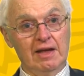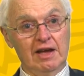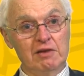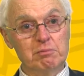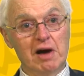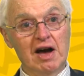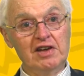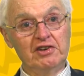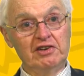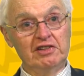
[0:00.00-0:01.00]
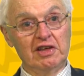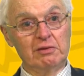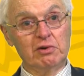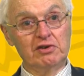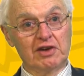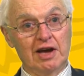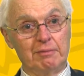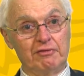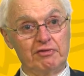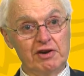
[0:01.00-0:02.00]
in mind, only they weren't
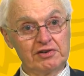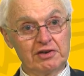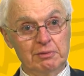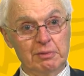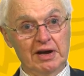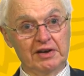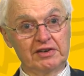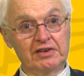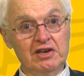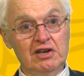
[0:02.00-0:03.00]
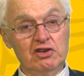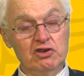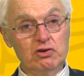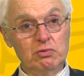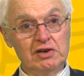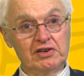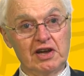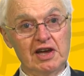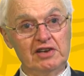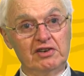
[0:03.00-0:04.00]
upfront about it. You went
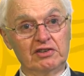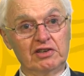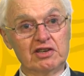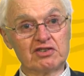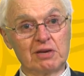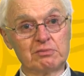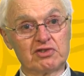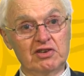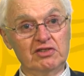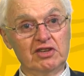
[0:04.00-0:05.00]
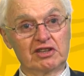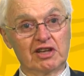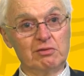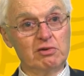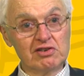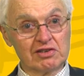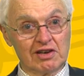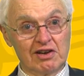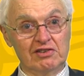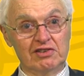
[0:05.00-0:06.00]
ahead on the assumption that they weren't
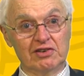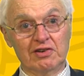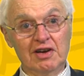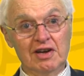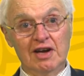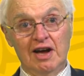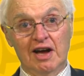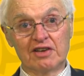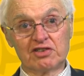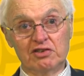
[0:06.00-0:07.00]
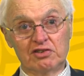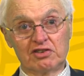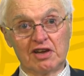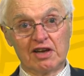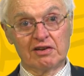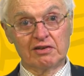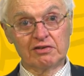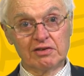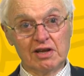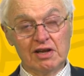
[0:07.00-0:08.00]
going to ask you to take
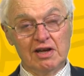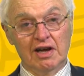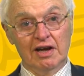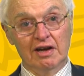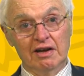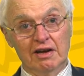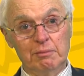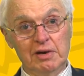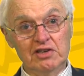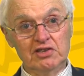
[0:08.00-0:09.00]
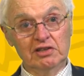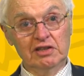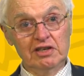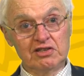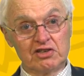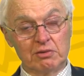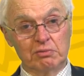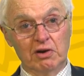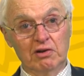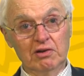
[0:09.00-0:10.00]
on a major leadership
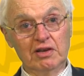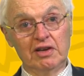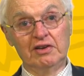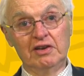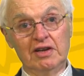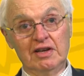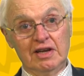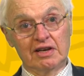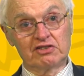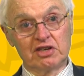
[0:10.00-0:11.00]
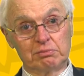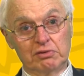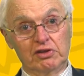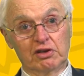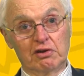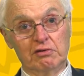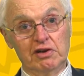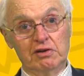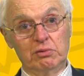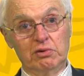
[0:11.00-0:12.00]
role and accepted the
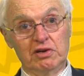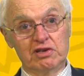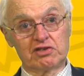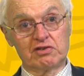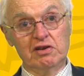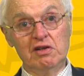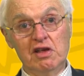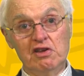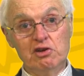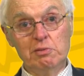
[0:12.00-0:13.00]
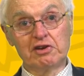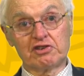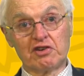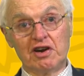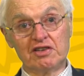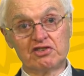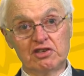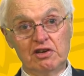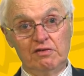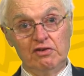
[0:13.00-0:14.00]
Korean War history. You better try and
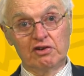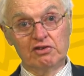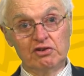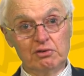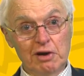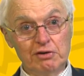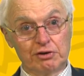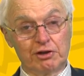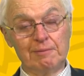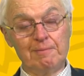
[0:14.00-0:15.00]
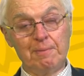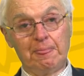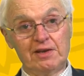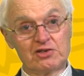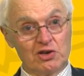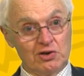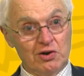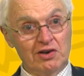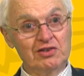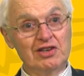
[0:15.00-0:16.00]
see if you can do both.
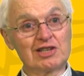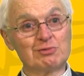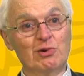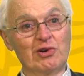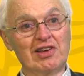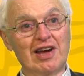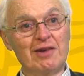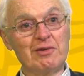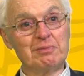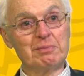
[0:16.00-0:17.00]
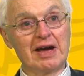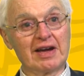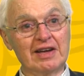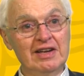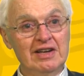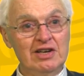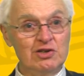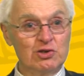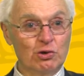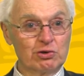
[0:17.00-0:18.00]
So next morning I went back,
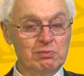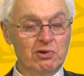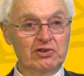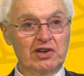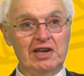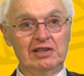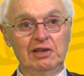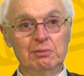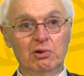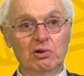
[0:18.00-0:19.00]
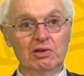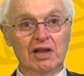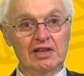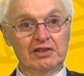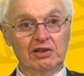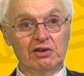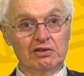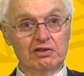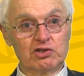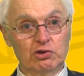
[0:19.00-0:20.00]
talked more to Hedley Bull, and the long
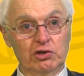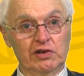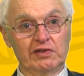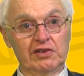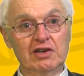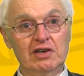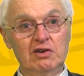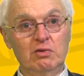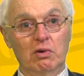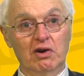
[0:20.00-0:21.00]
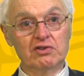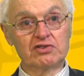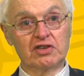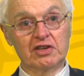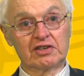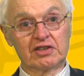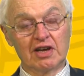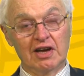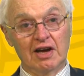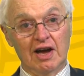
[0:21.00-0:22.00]
and the short of it was that
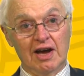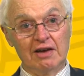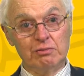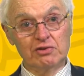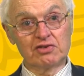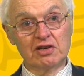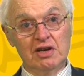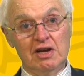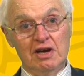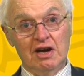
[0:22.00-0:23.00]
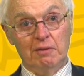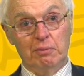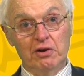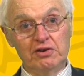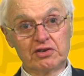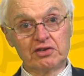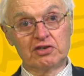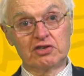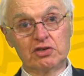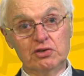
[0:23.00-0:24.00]
I was
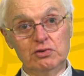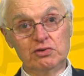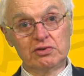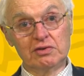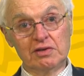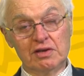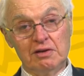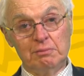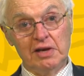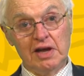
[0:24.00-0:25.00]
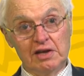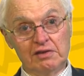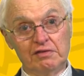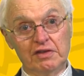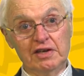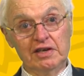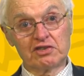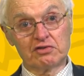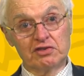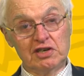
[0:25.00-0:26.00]
appointed to be head of the
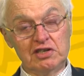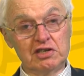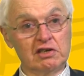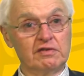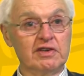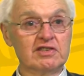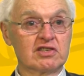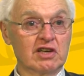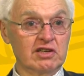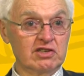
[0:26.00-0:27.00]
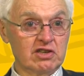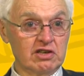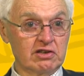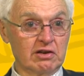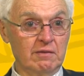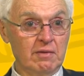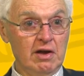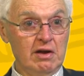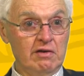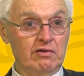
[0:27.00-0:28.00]
Strategic and Defence Studies Centre
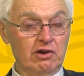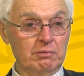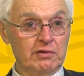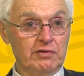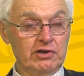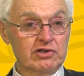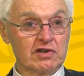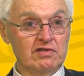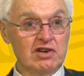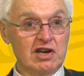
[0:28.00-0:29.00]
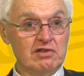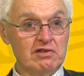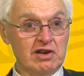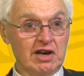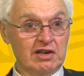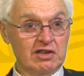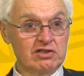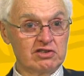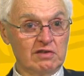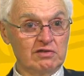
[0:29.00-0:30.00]
from the 1st of January
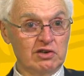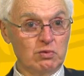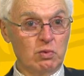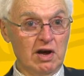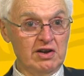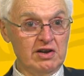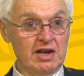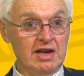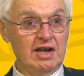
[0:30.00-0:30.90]
1971,